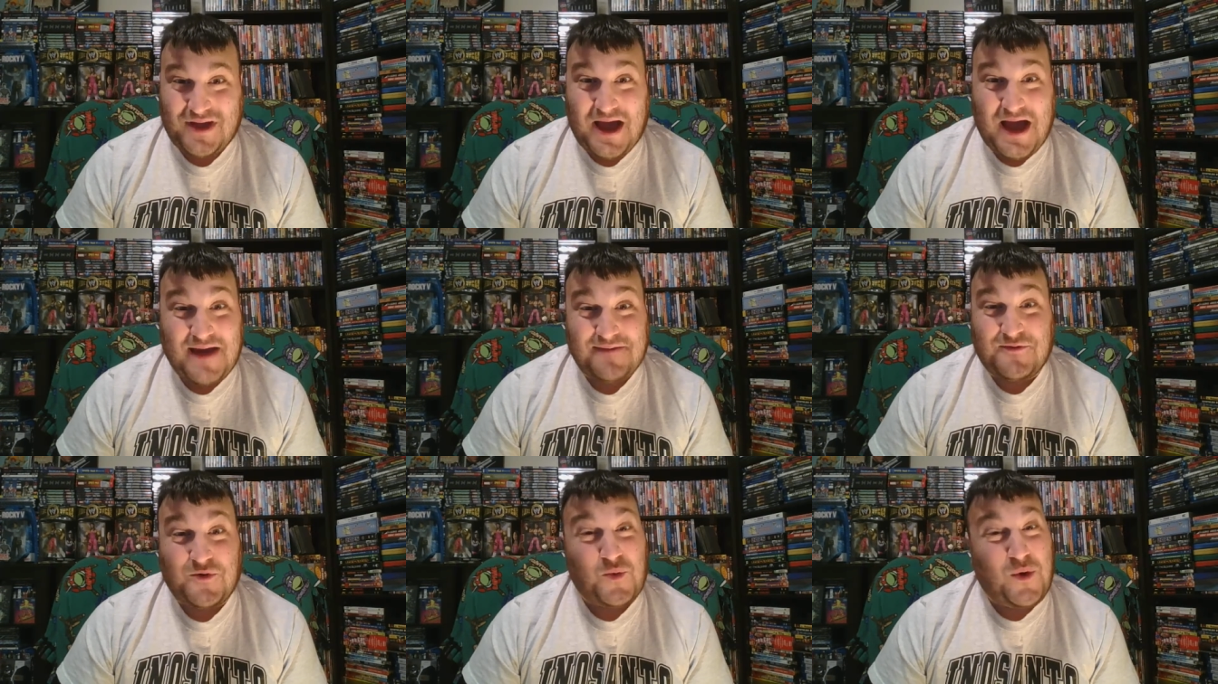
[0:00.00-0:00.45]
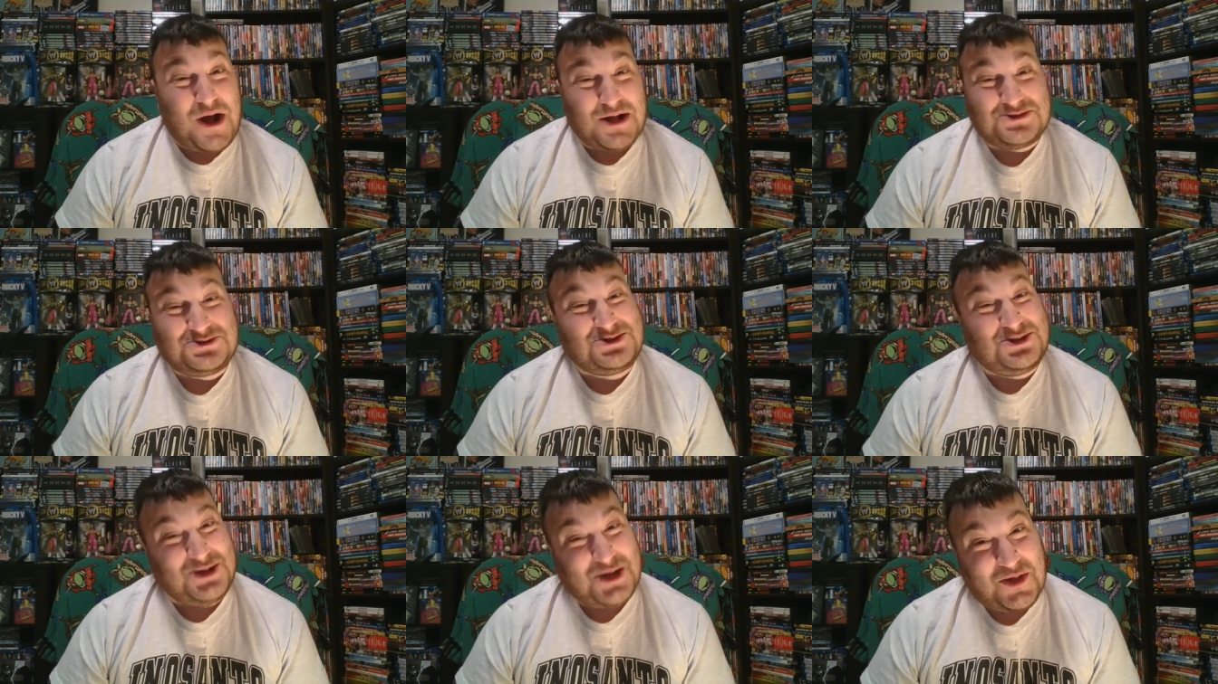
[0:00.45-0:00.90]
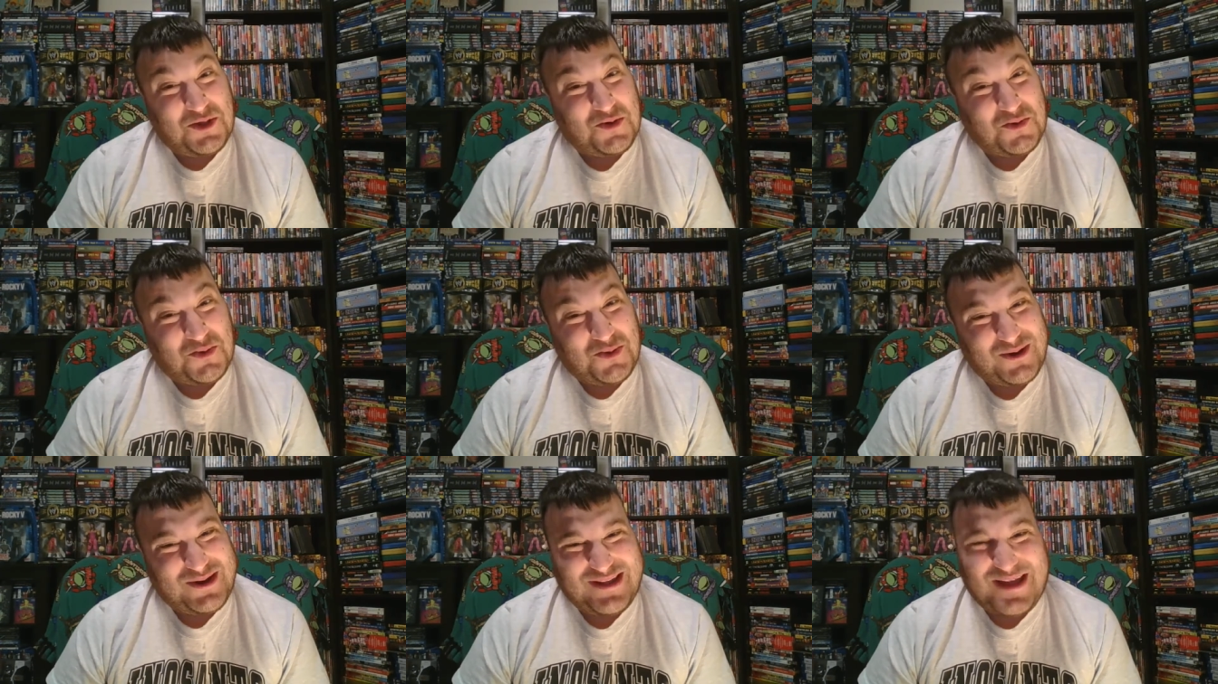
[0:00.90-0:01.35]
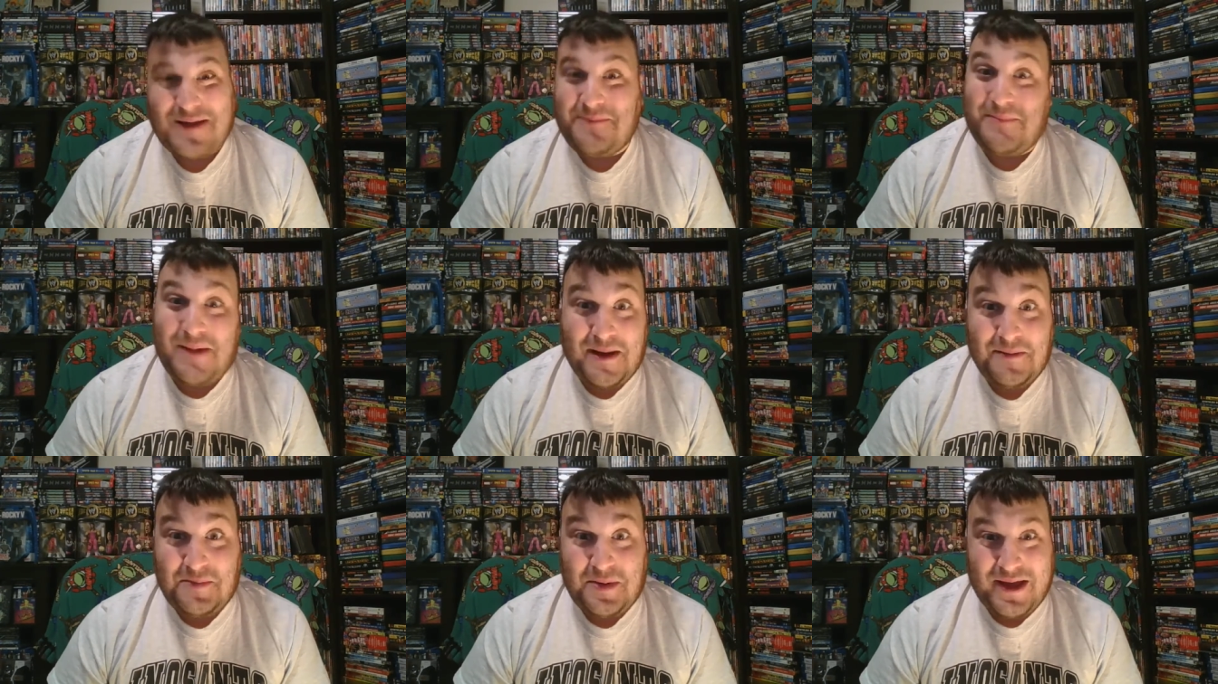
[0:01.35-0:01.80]
I haven't watched the other one yet.
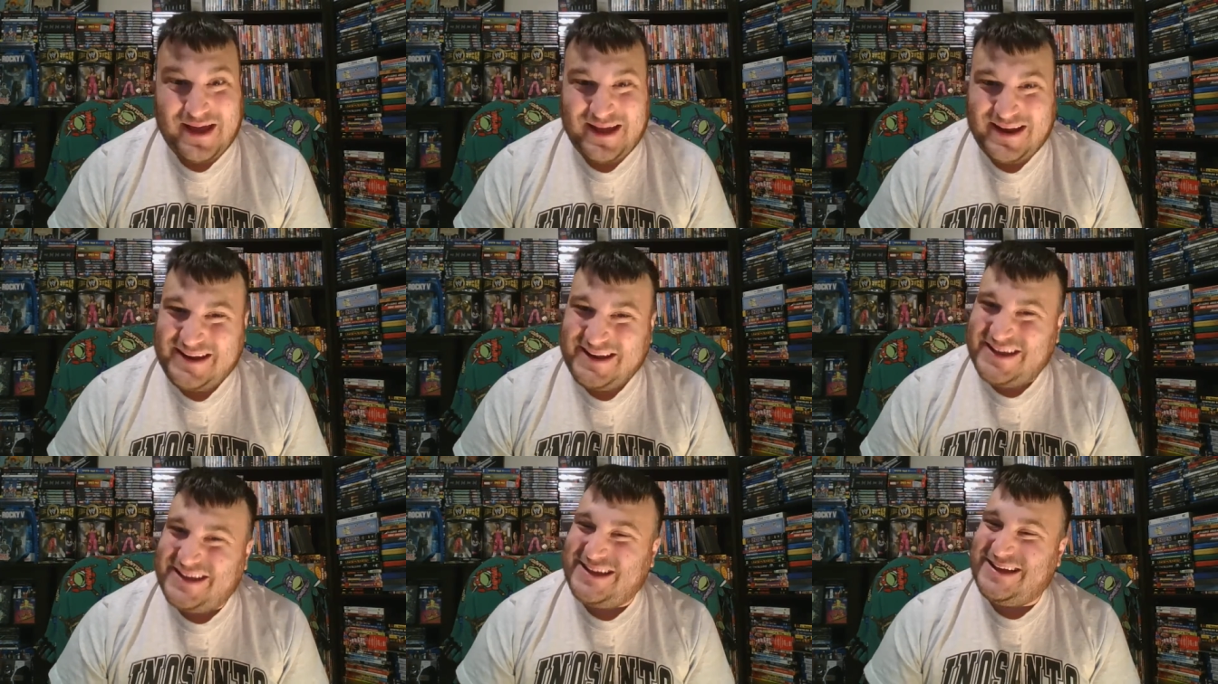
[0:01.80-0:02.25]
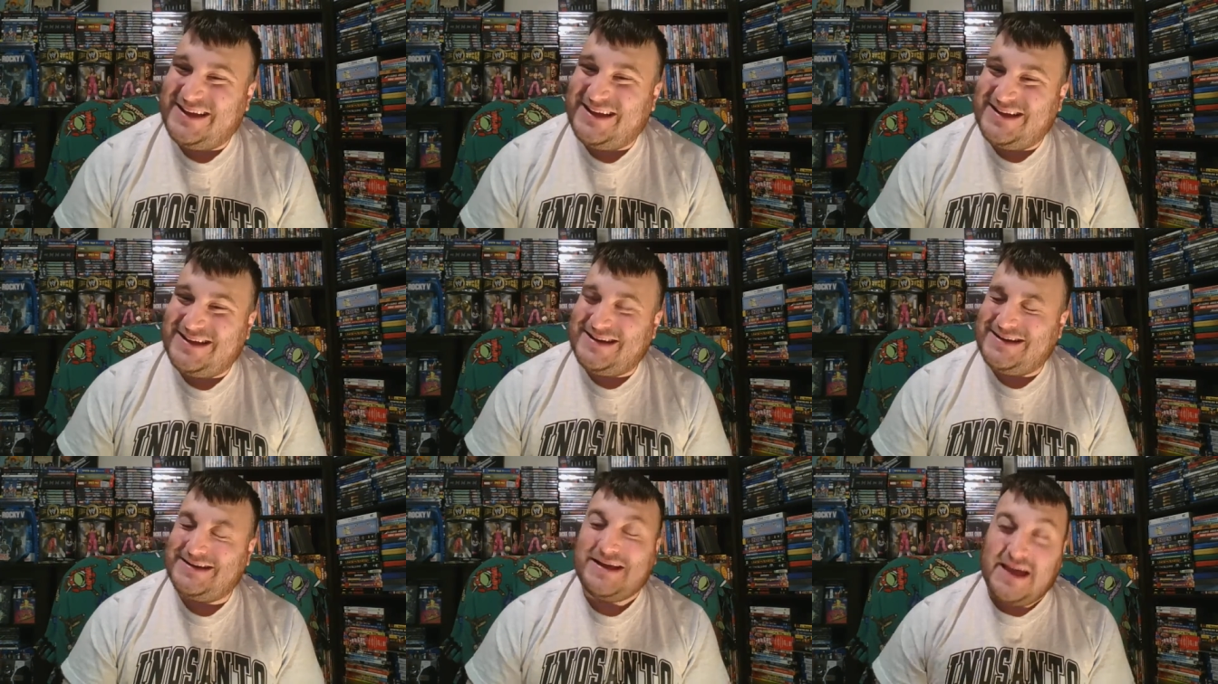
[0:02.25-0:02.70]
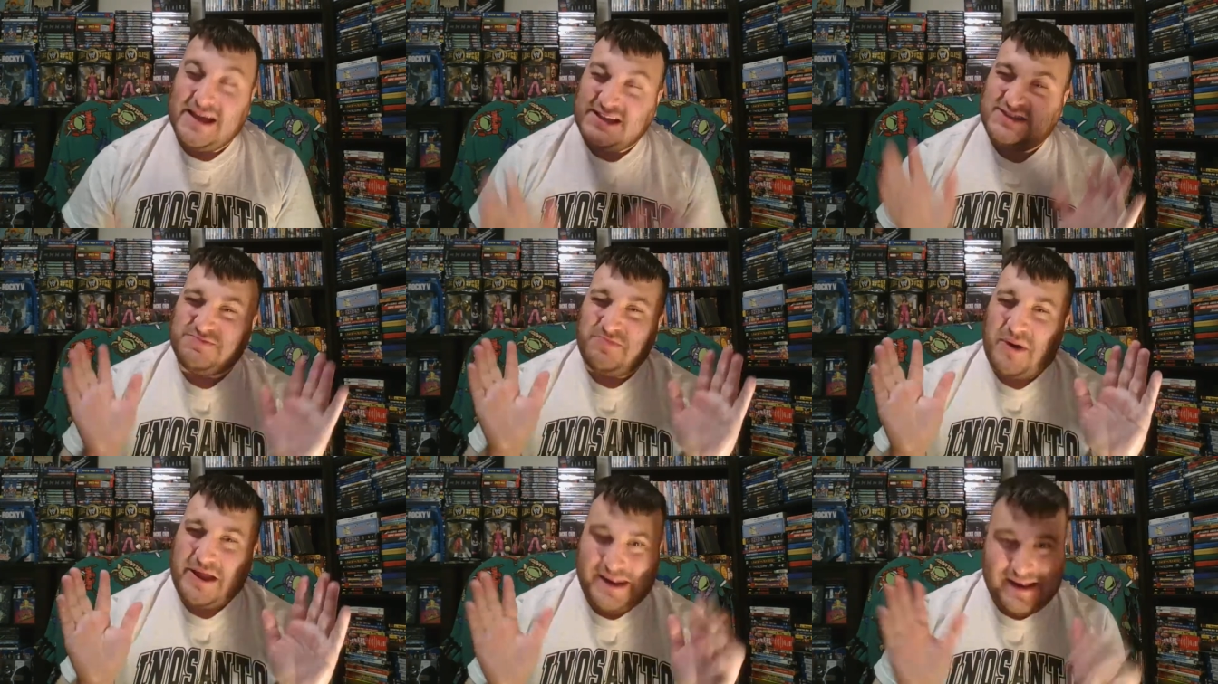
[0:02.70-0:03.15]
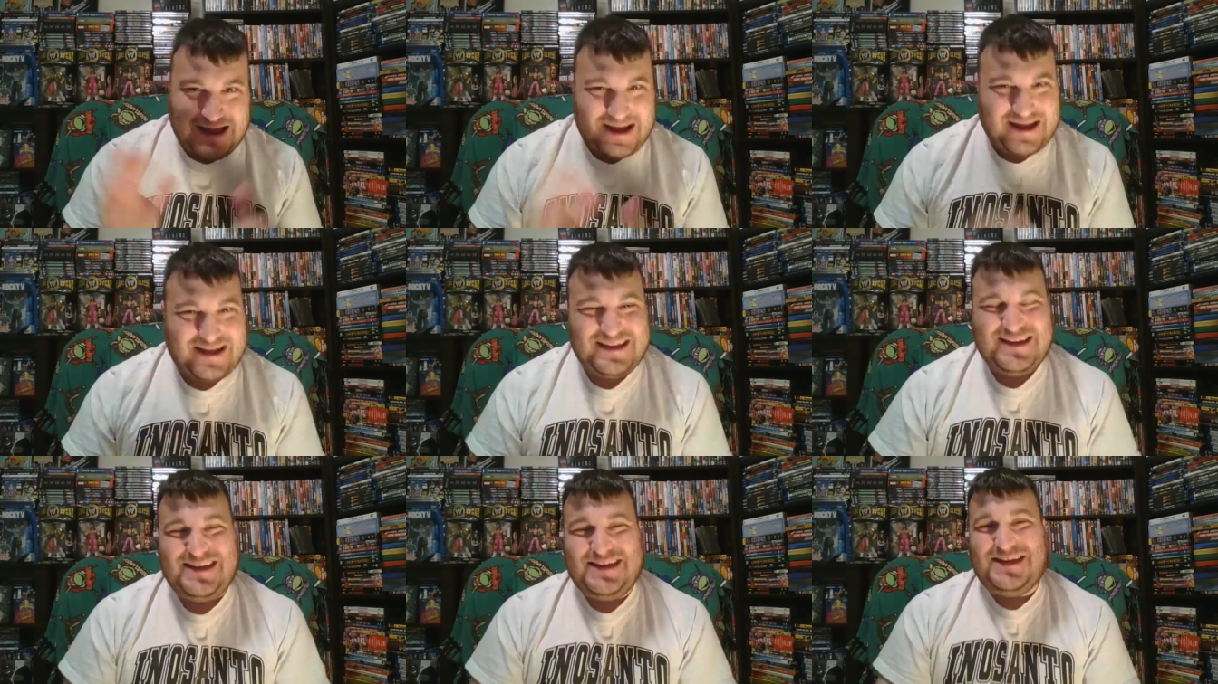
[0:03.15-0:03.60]
My bad. It's
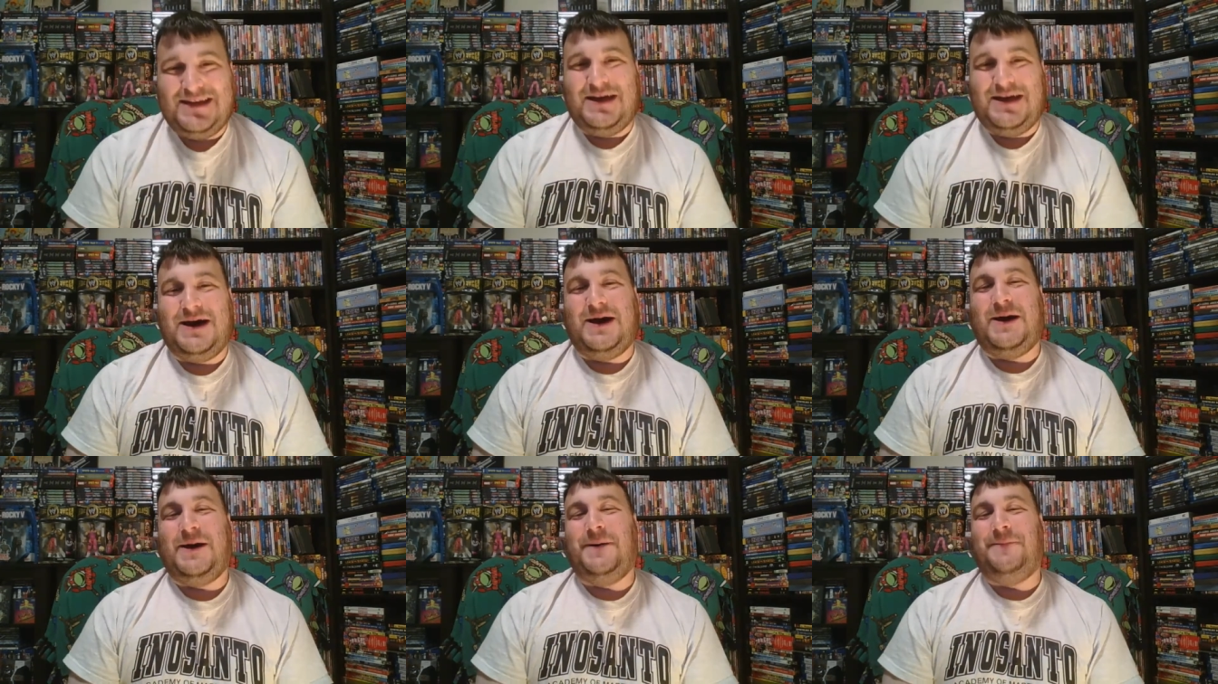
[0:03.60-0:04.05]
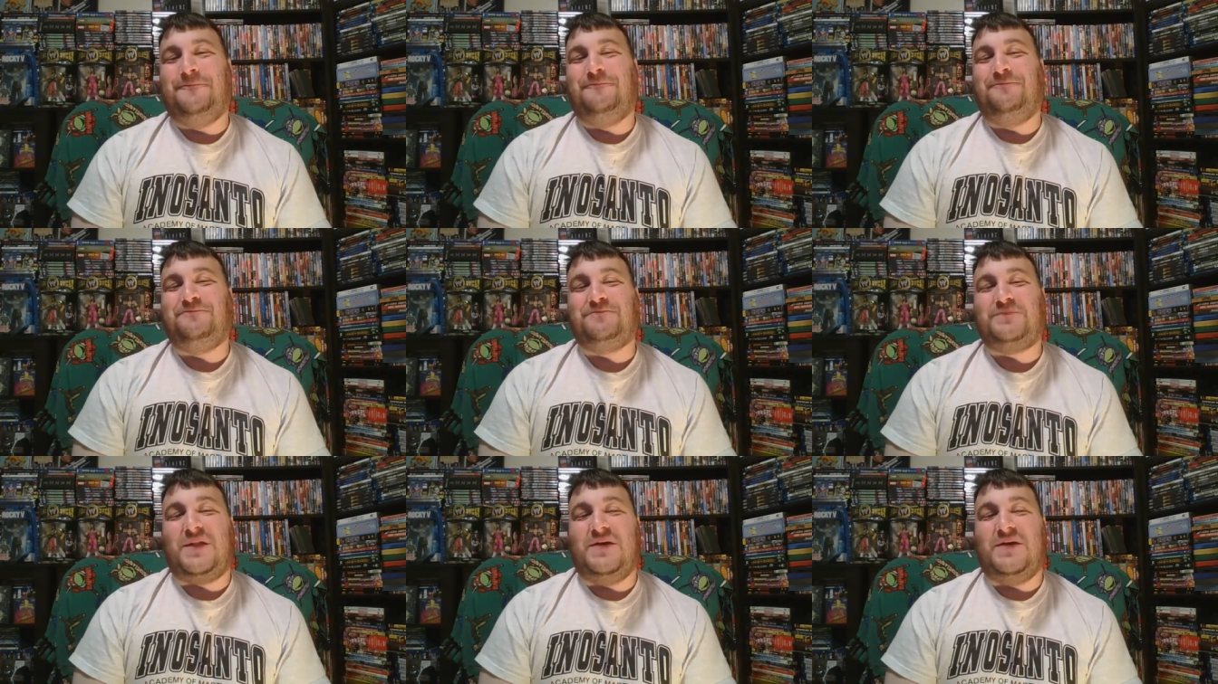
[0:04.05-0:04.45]
Monday.